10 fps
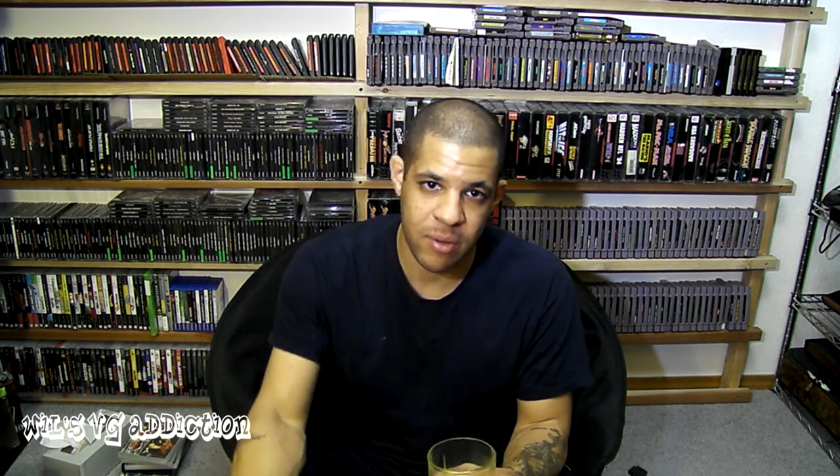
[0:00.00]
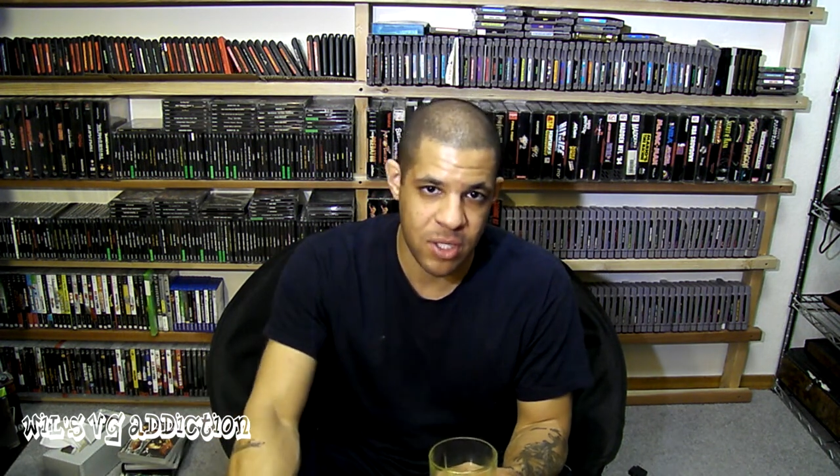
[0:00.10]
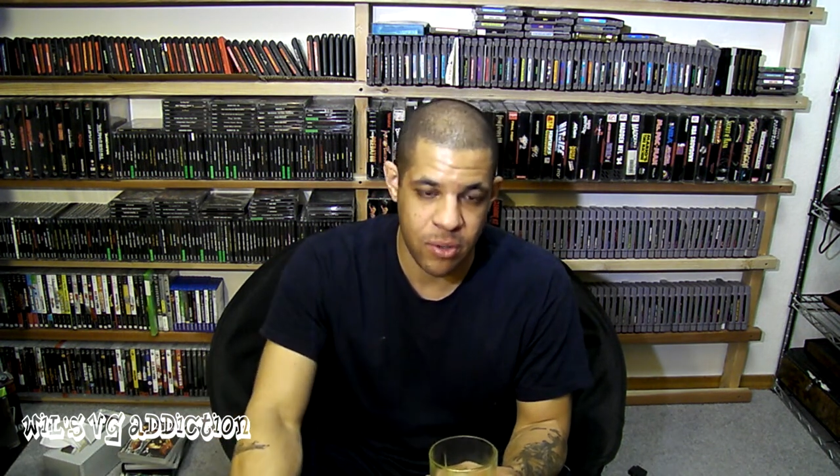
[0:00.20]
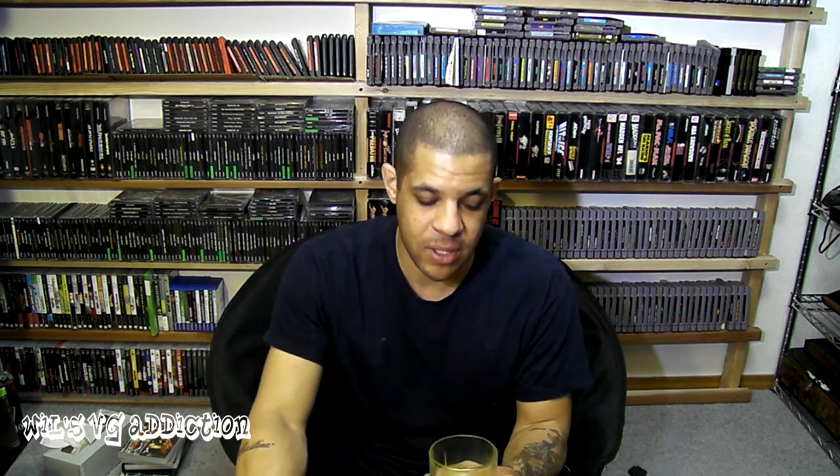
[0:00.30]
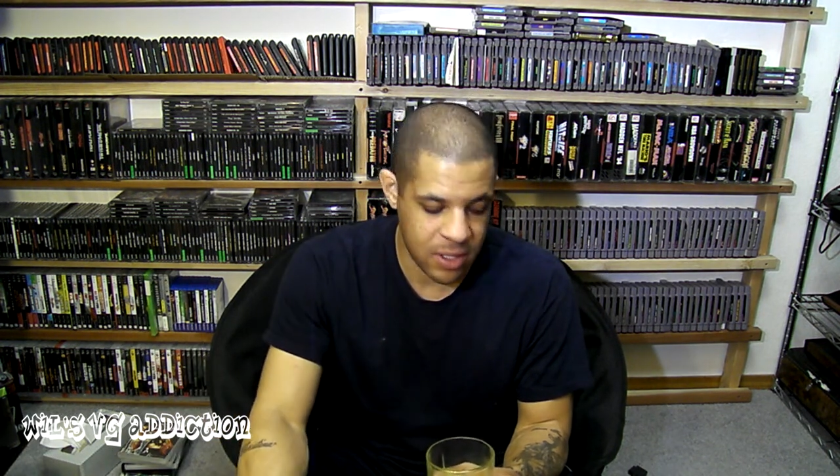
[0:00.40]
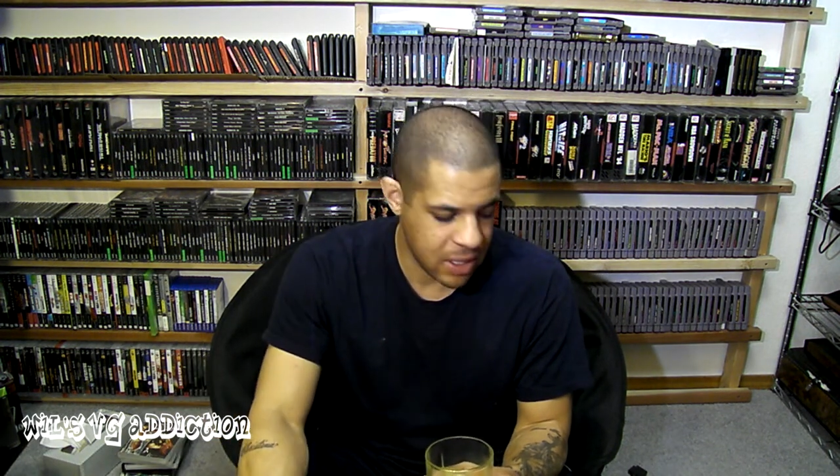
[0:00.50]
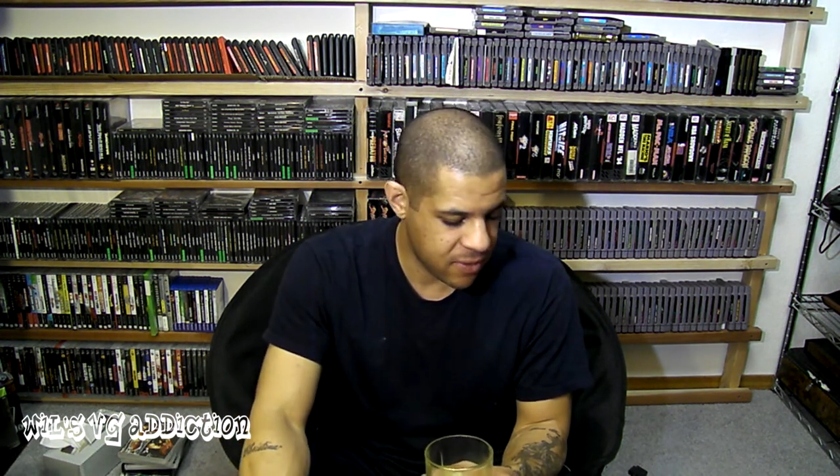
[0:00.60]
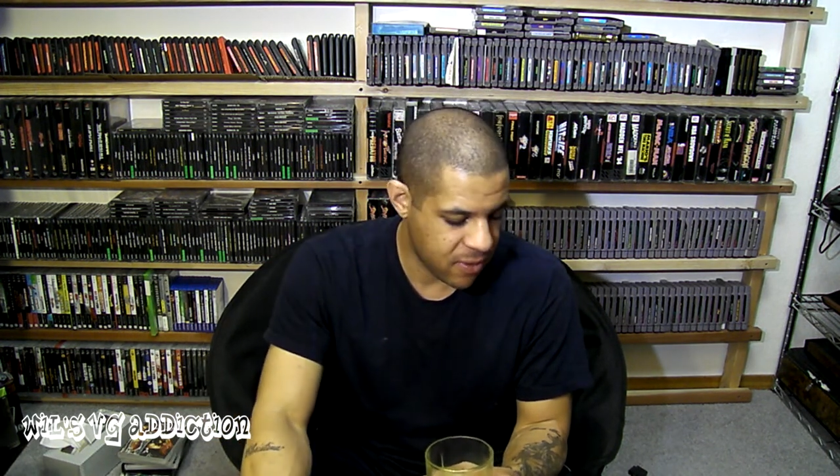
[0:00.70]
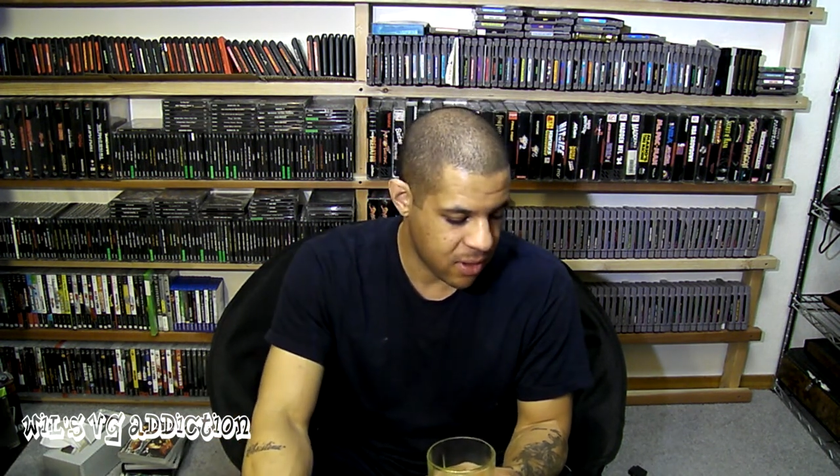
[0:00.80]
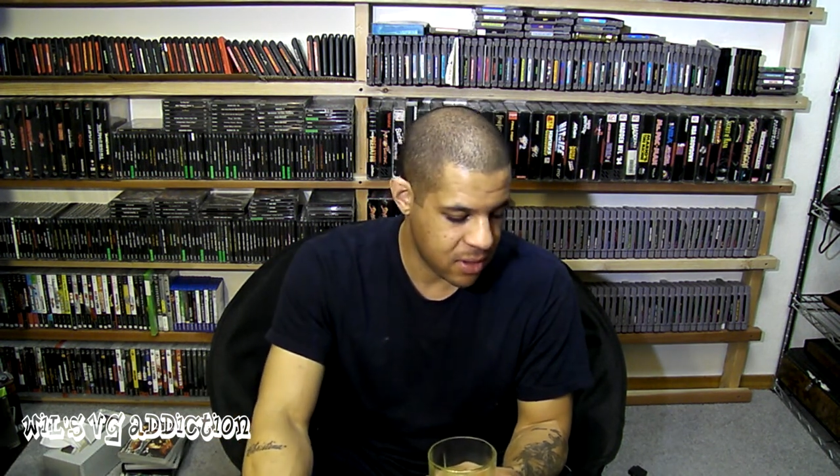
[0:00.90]
was doing as
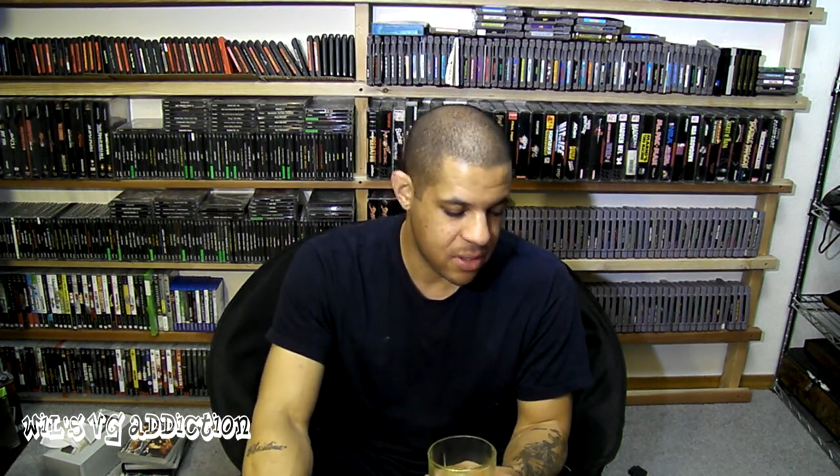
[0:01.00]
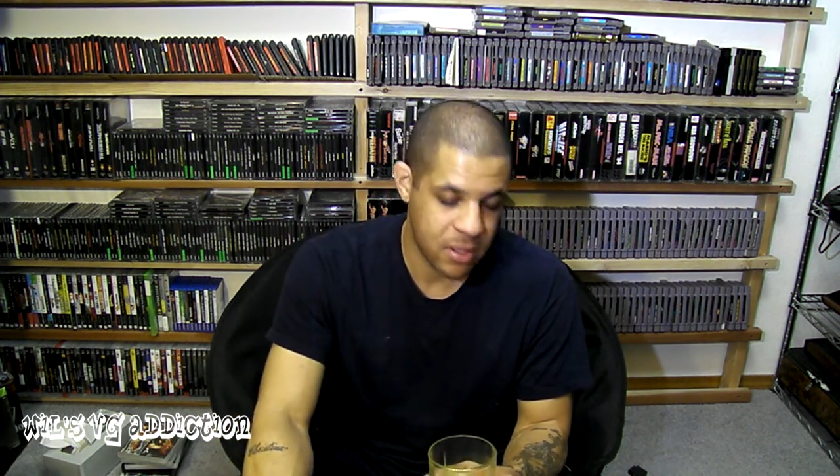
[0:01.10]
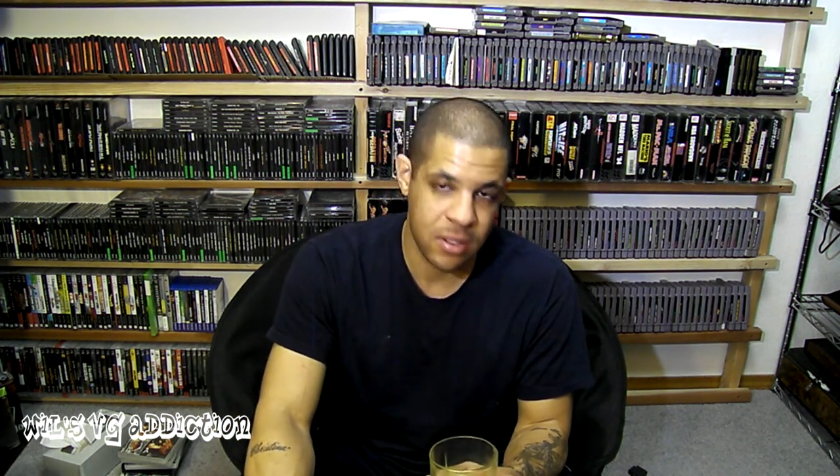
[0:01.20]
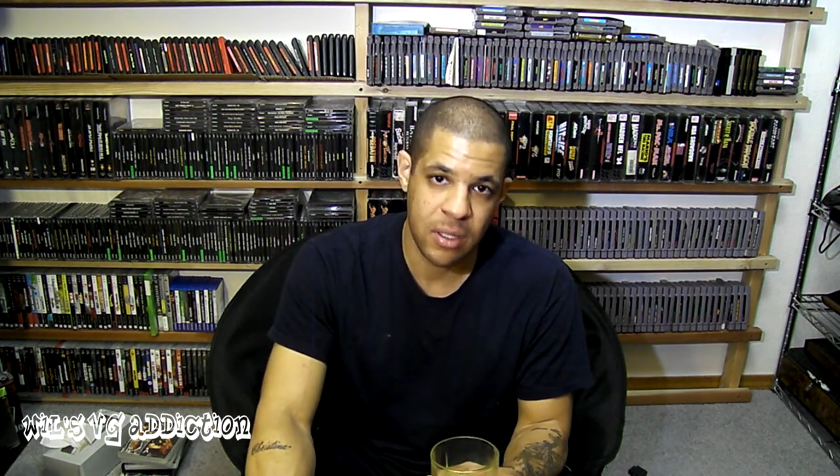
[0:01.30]
far as